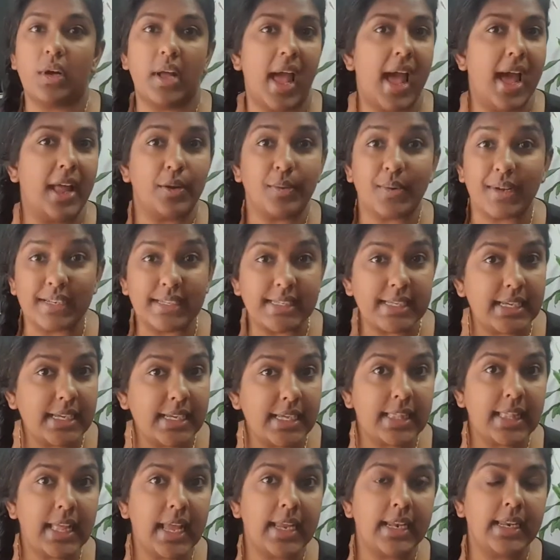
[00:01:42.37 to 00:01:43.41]
how to
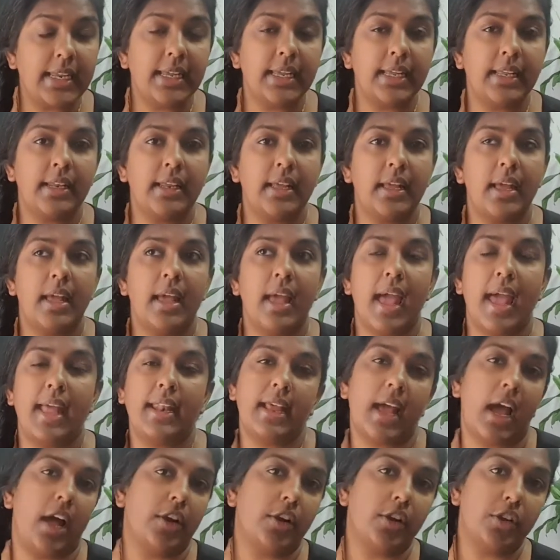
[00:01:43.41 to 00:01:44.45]
articulate it, and
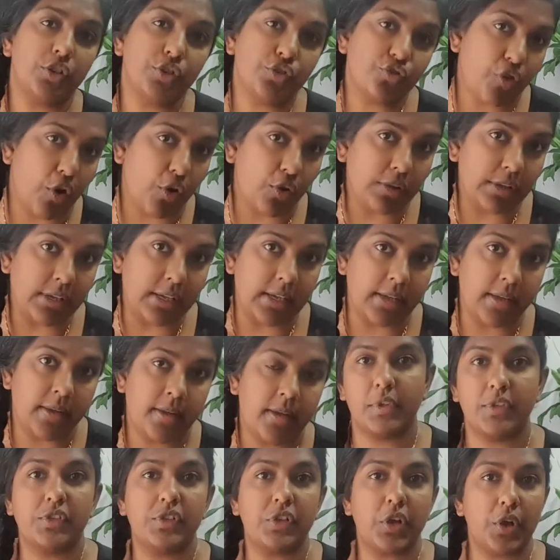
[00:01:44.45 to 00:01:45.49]
how to control it.
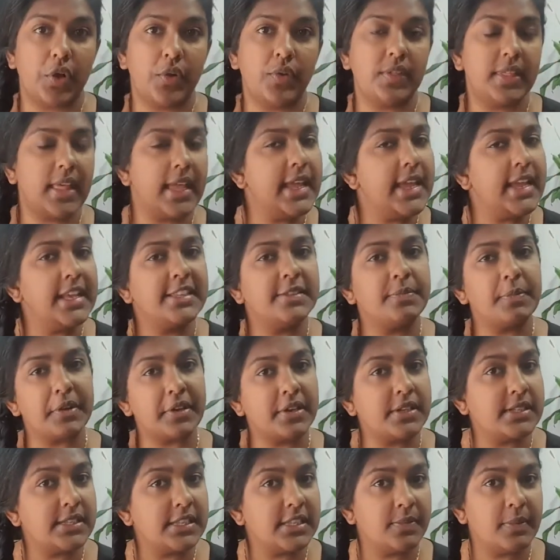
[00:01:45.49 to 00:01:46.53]
So they
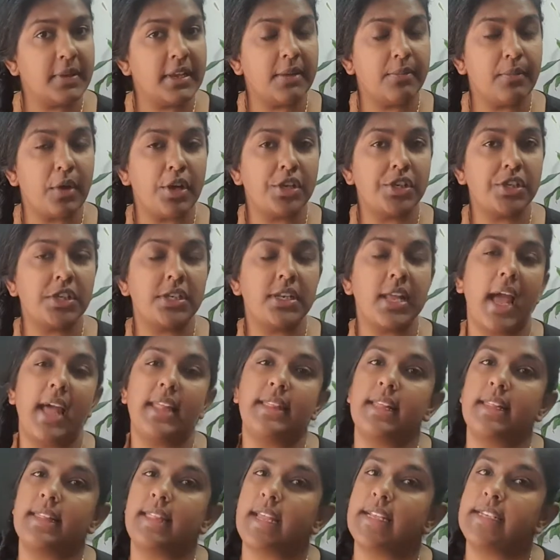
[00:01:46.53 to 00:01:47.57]
experience this big emotion and
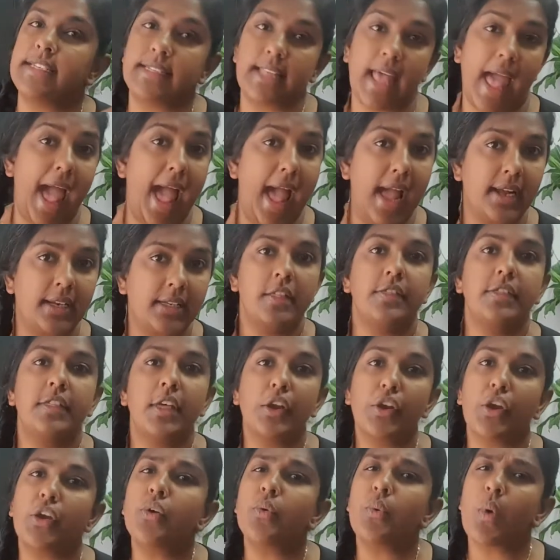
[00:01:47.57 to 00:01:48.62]
then they just act. They
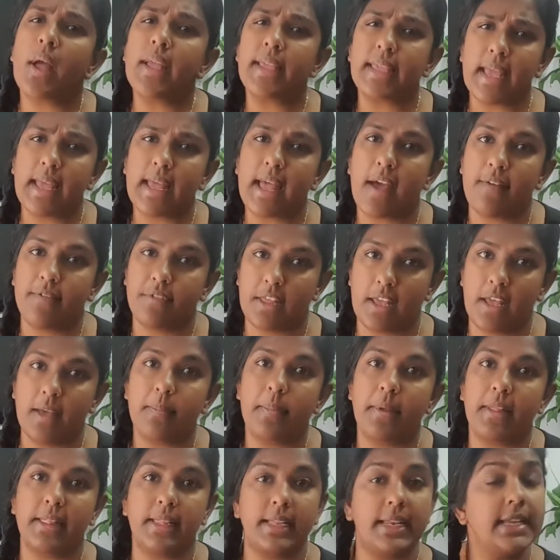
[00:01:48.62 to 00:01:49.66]
don't quite yet have the
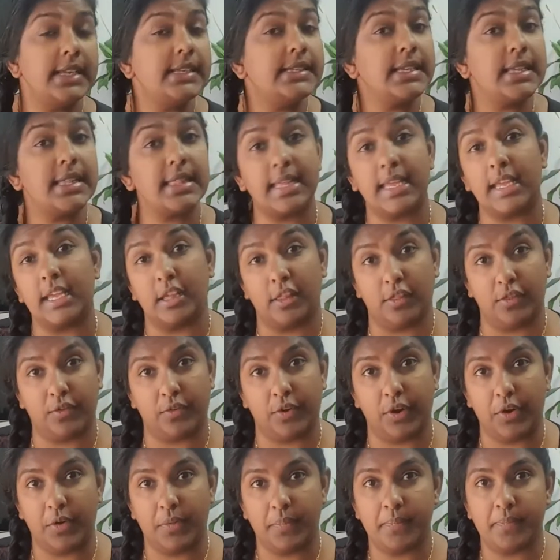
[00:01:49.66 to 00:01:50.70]
ability to think it through.